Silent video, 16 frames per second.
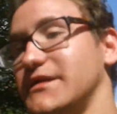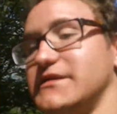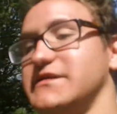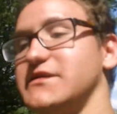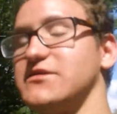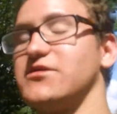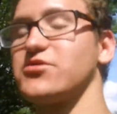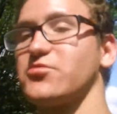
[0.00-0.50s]
need
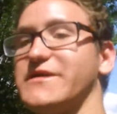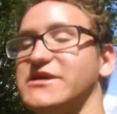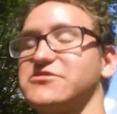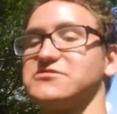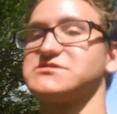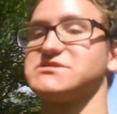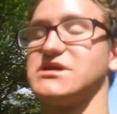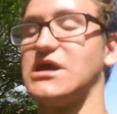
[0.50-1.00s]
another week
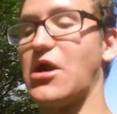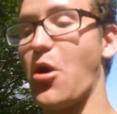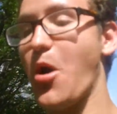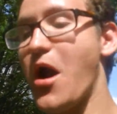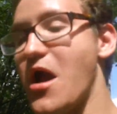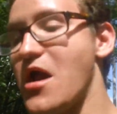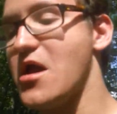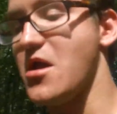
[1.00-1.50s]
or
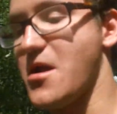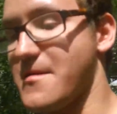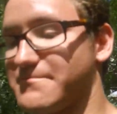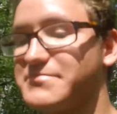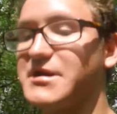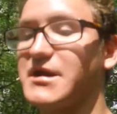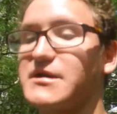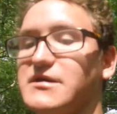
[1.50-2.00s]
so.
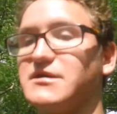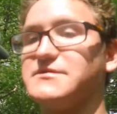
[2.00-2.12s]
But